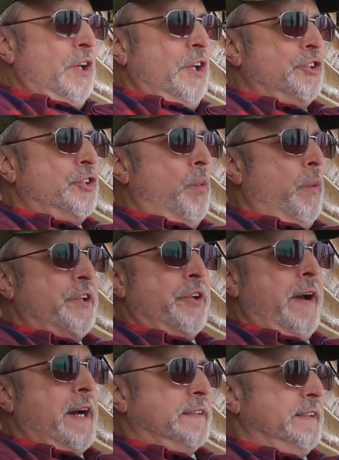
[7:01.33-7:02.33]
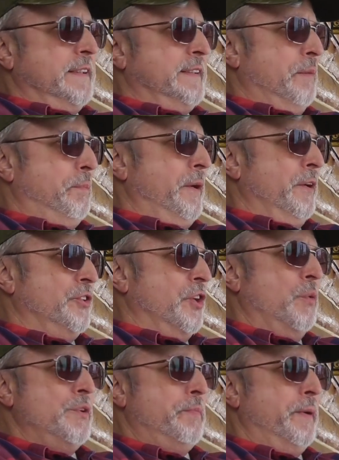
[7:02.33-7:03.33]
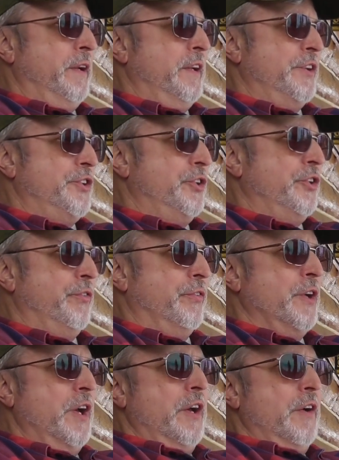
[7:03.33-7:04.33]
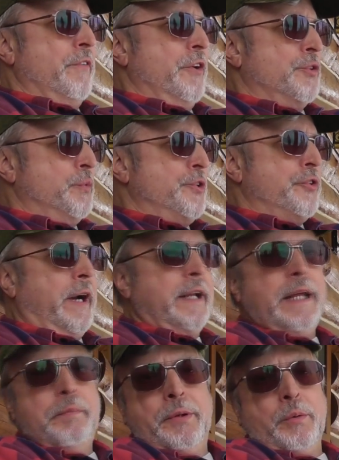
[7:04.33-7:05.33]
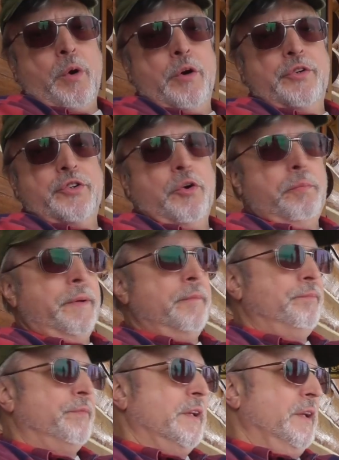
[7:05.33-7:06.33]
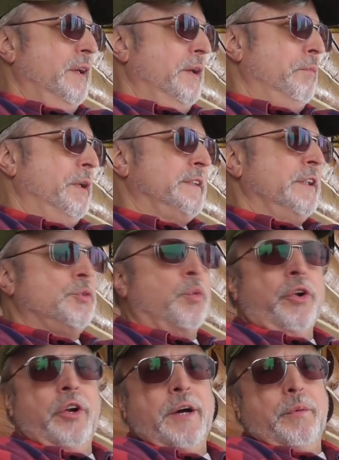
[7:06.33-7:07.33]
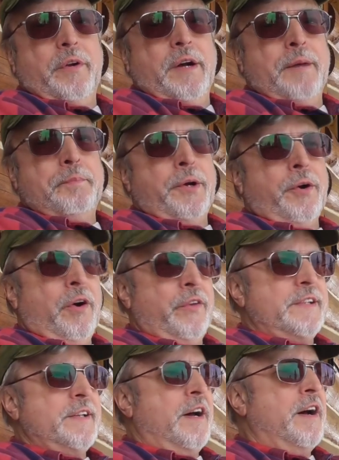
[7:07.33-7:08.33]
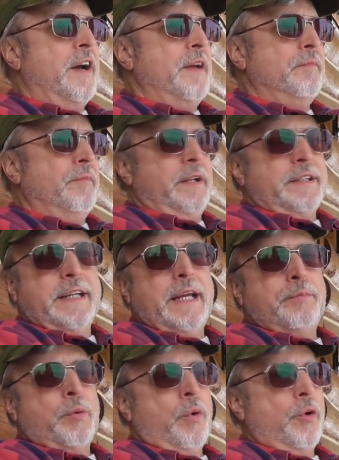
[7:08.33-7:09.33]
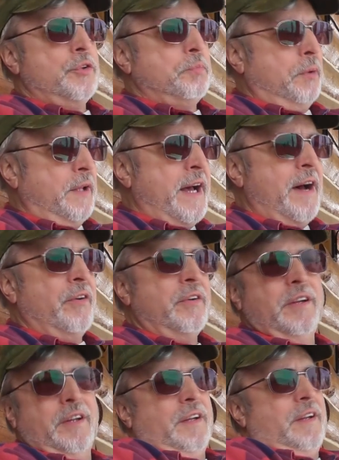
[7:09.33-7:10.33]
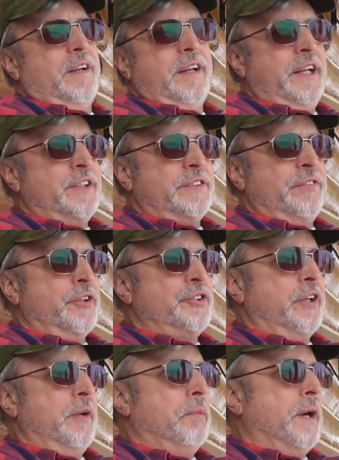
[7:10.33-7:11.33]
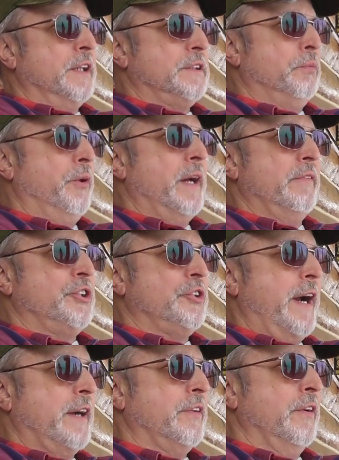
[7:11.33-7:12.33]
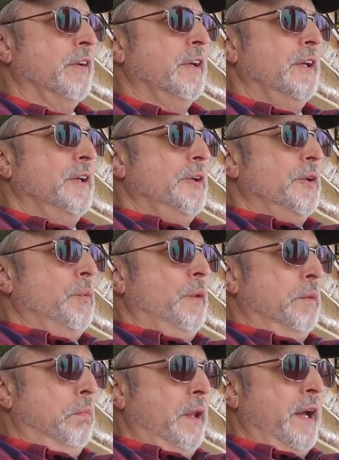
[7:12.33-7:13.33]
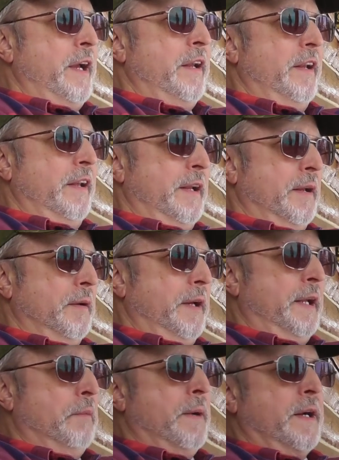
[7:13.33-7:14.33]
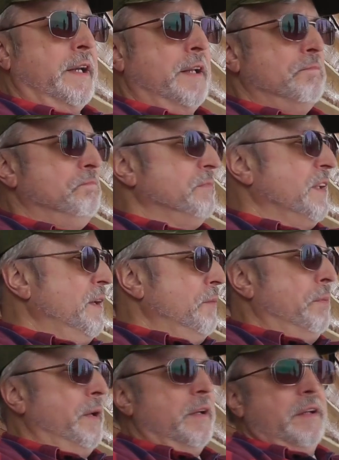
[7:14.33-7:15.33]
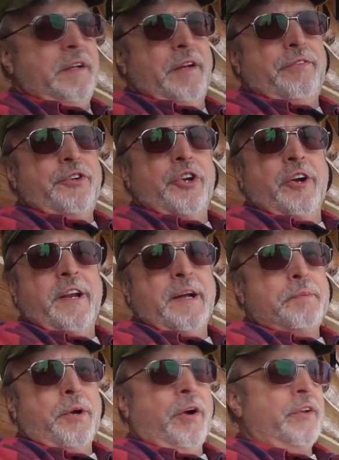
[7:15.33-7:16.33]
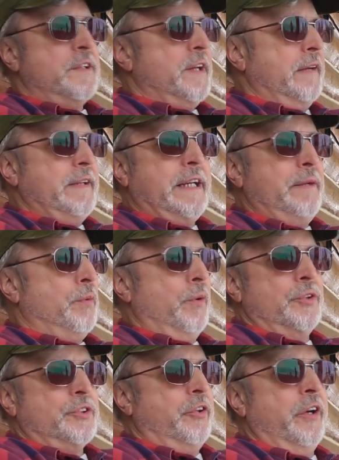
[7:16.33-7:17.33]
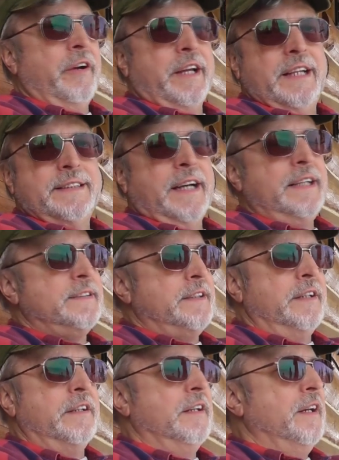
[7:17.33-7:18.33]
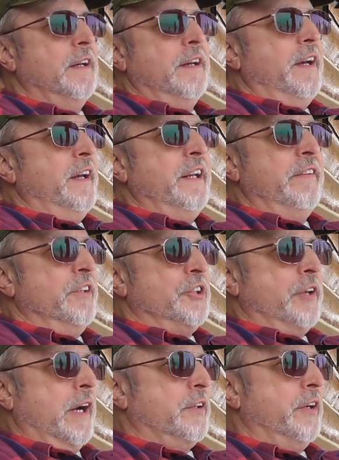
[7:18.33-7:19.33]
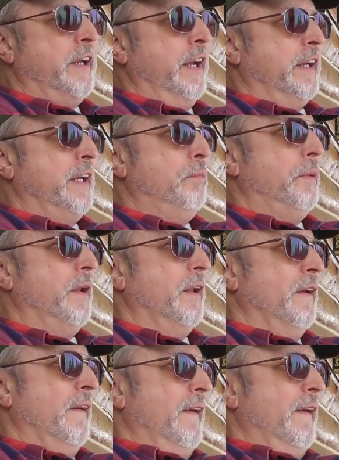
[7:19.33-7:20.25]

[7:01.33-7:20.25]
So winter access up here has always been an issue. First we tried keeping the roads open, but since we're not up here all the time to keep the roads plowed, it's virtually impossible. I have a tractor with a blade and a bucket, but if you're not up here all the time to keep the roads clear, it gets iced in, and even the tractor can't keep it.